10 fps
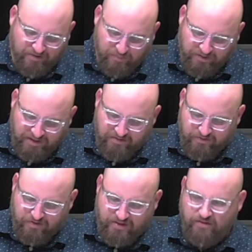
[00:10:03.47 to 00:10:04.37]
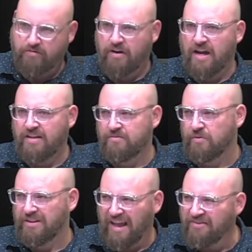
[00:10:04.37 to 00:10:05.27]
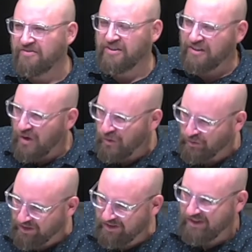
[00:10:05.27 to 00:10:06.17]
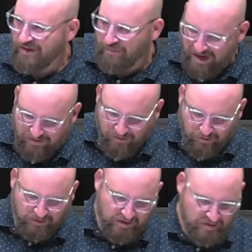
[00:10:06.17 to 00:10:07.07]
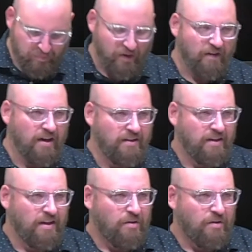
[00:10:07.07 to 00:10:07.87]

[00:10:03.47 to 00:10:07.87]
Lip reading: believers in Christ, we're left alone by the Holy Spirit,